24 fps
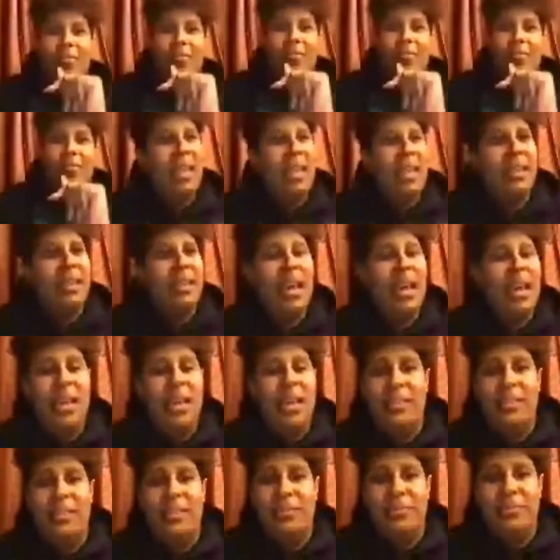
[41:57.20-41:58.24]
I
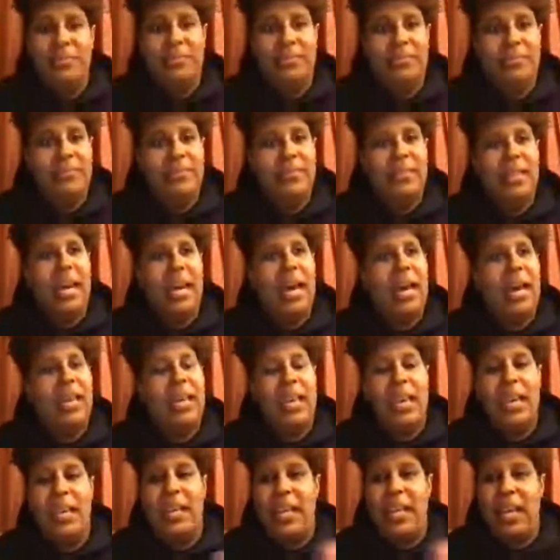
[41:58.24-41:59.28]
cannot. I
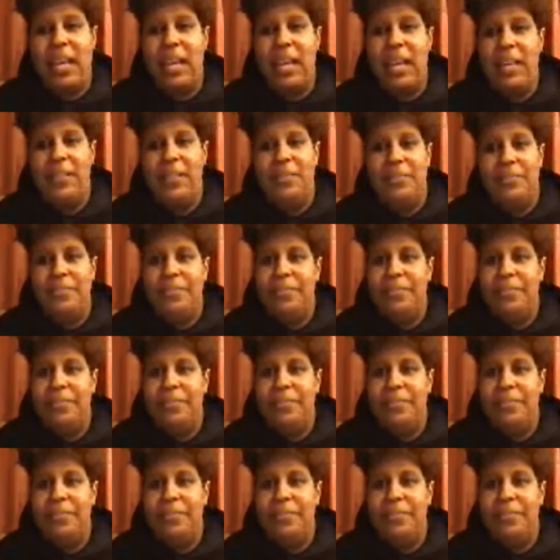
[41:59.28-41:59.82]
cannot.